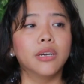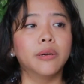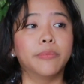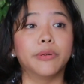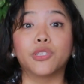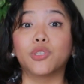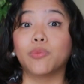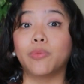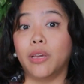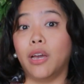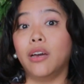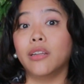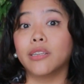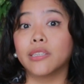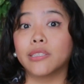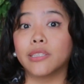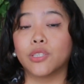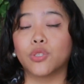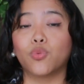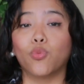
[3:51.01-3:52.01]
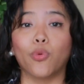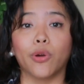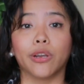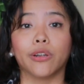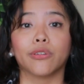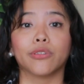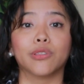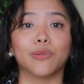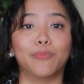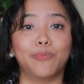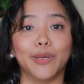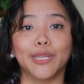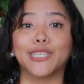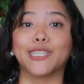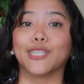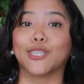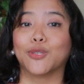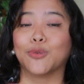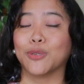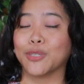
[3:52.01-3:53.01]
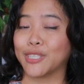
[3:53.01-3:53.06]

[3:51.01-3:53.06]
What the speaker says: but to be honest, that's where the business